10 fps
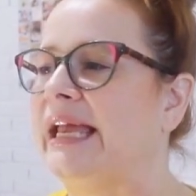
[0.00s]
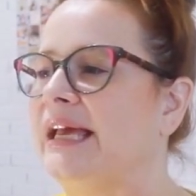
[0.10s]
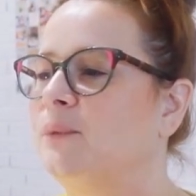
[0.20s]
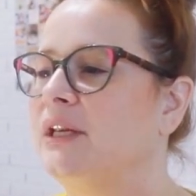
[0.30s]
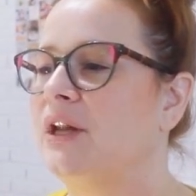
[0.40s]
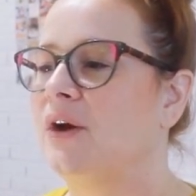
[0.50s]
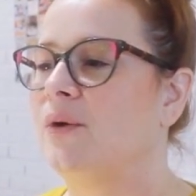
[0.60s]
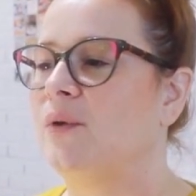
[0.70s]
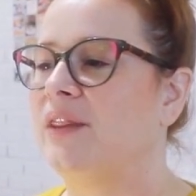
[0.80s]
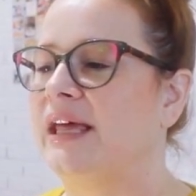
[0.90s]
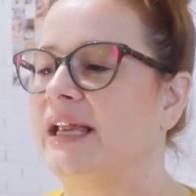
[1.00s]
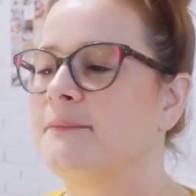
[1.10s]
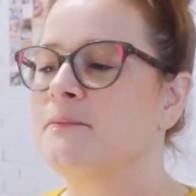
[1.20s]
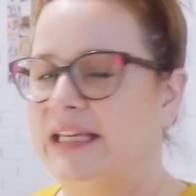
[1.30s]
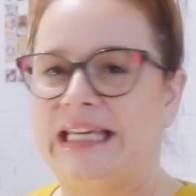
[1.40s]
And we know
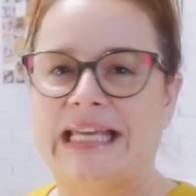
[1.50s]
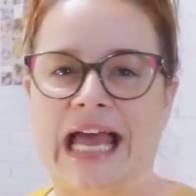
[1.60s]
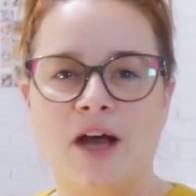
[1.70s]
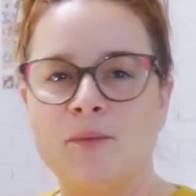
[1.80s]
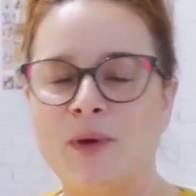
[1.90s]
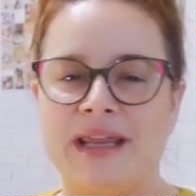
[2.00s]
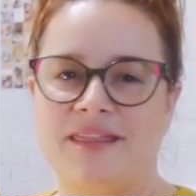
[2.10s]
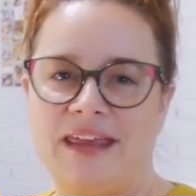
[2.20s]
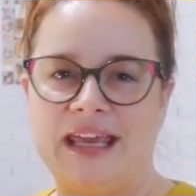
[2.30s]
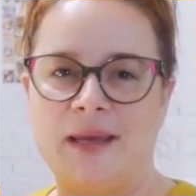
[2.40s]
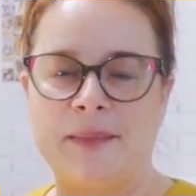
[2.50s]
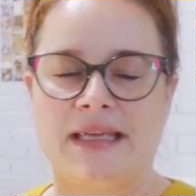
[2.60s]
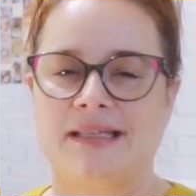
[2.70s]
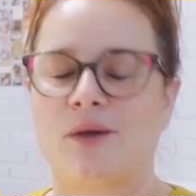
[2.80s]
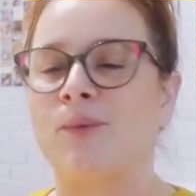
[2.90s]
that the cowboy theme
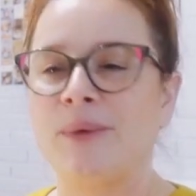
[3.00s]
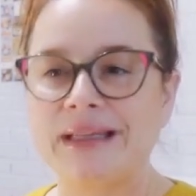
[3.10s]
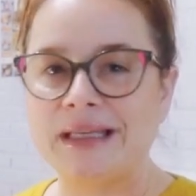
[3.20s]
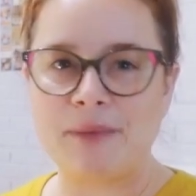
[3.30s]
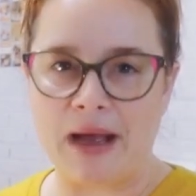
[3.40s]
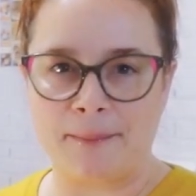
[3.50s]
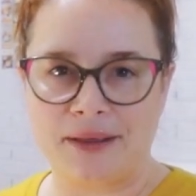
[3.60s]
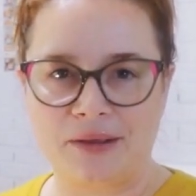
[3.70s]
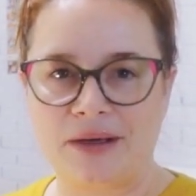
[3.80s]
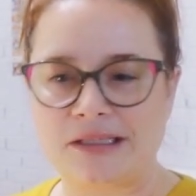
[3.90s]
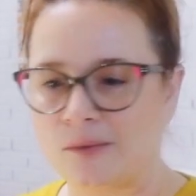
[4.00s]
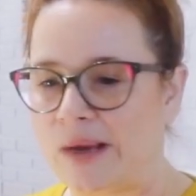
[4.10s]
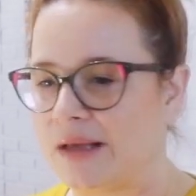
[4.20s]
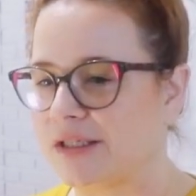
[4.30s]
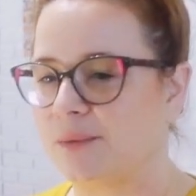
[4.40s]
is really popular as
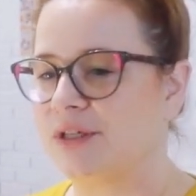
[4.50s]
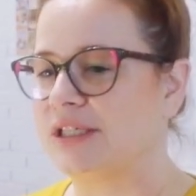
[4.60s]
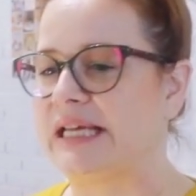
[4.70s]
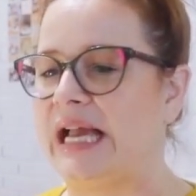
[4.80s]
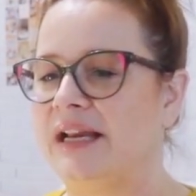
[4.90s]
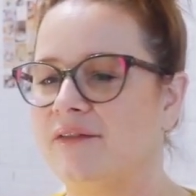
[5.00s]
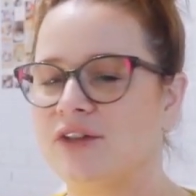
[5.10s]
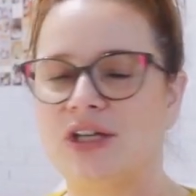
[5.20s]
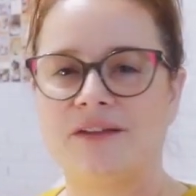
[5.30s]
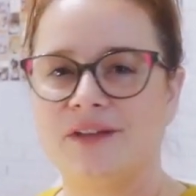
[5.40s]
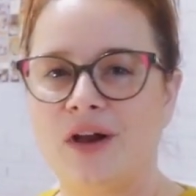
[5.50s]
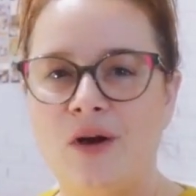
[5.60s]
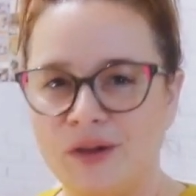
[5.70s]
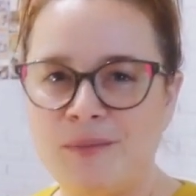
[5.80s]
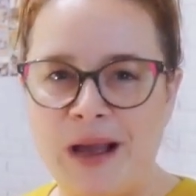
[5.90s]
well. So we're just kind of shoving
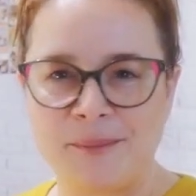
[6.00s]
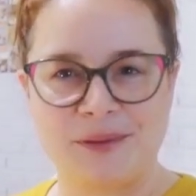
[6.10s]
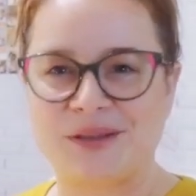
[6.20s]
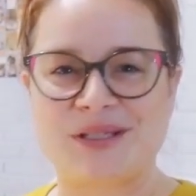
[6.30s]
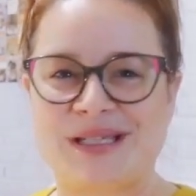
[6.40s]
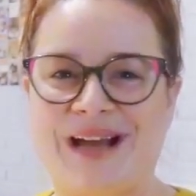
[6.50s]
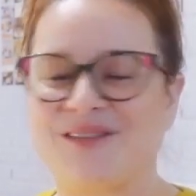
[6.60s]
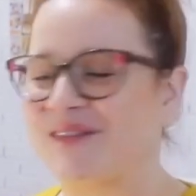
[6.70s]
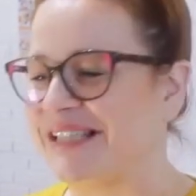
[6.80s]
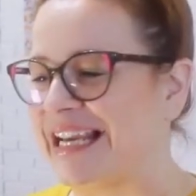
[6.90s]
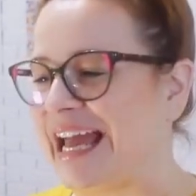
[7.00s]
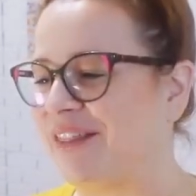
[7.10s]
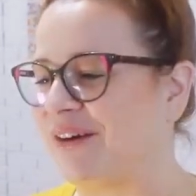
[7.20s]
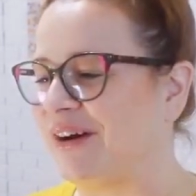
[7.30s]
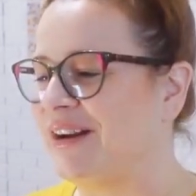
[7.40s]
all the popular stuff
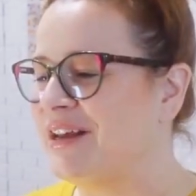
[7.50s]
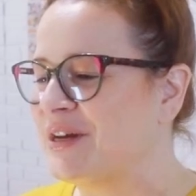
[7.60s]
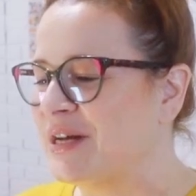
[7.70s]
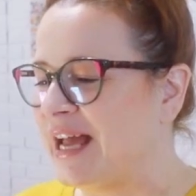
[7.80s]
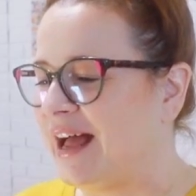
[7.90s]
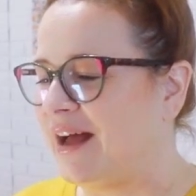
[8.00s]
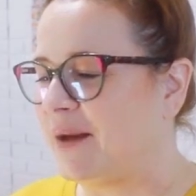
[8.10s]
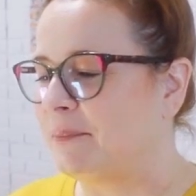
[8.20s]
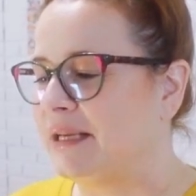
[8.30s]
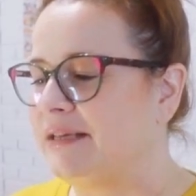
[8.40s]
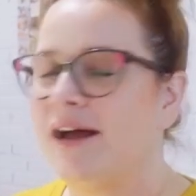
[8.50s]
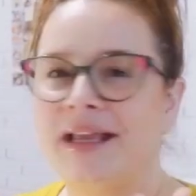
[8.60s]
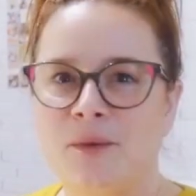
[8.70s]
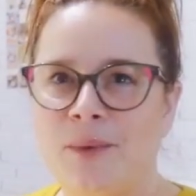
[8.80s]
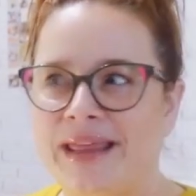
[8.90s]
together, but not
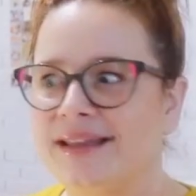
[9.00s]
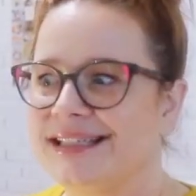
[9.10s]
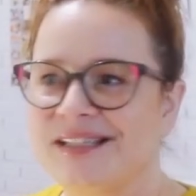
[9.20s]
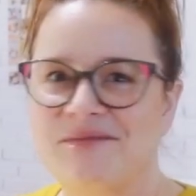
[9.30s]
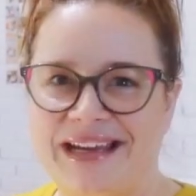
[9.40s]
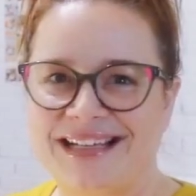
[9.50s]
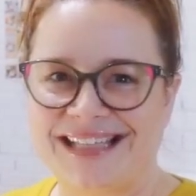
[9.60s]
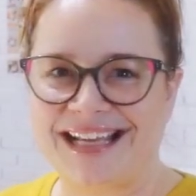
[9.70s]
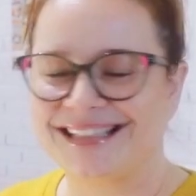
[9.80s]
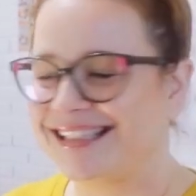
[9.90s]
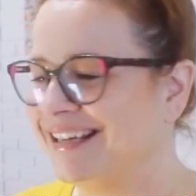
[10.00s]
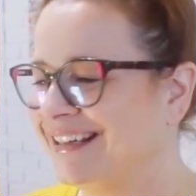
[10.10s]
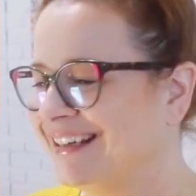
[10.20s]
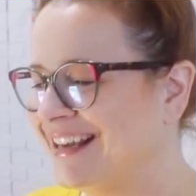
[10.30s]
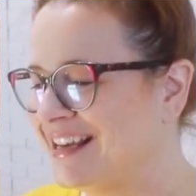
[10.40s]
in a way that doesn't make sense.
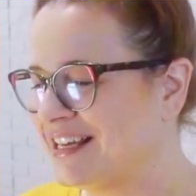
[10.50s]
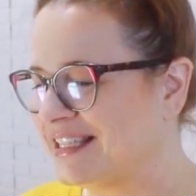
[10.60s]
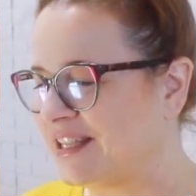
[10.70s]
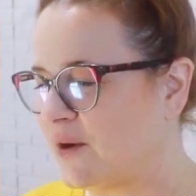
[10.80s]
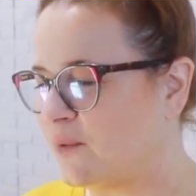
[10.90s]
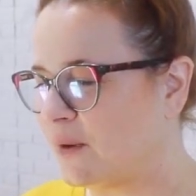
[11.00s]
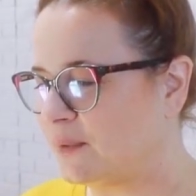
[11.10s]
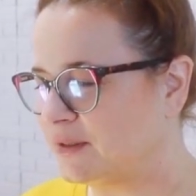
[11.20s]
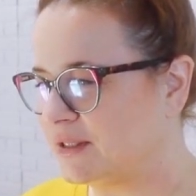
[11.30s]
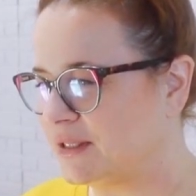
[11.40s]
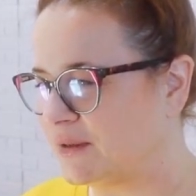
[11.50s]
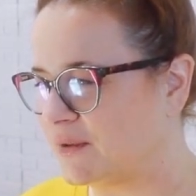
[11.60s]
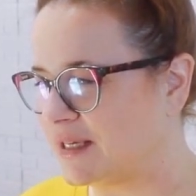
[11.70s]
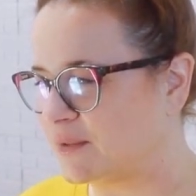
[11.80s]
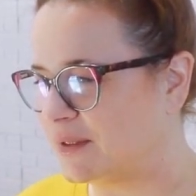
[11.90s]
So what we're gonna
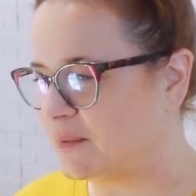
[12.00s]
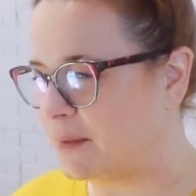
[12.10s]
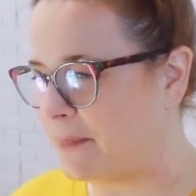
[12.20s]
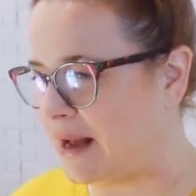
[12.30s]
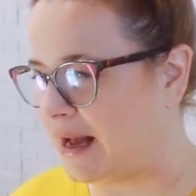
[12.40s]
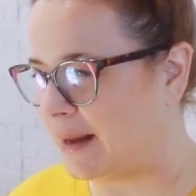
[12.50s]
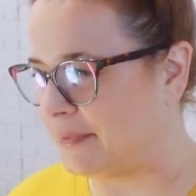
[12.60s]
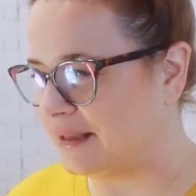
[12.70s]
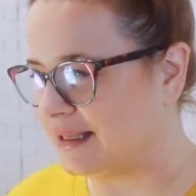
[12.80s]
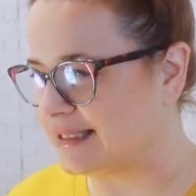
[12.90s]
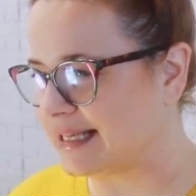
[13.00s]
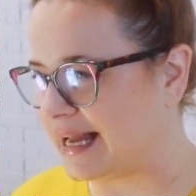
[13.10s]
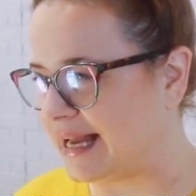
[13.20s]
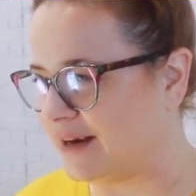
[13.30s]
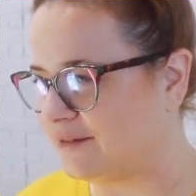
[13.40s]
do is we will pop this
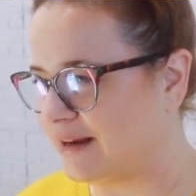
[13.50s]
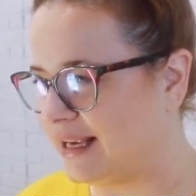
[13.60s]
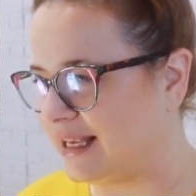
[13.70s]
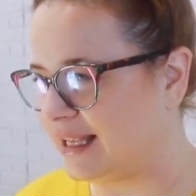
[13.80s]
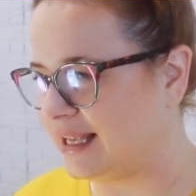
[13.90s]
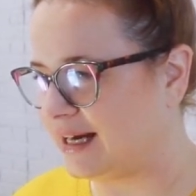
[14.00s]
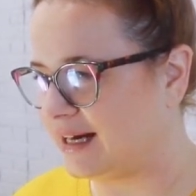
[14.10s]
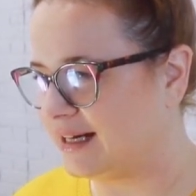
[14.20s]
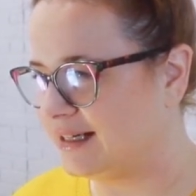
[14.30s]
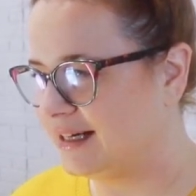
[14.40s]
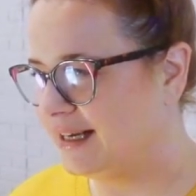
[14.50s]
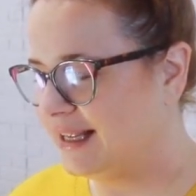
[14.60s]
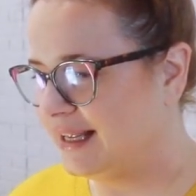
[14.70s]
guy right here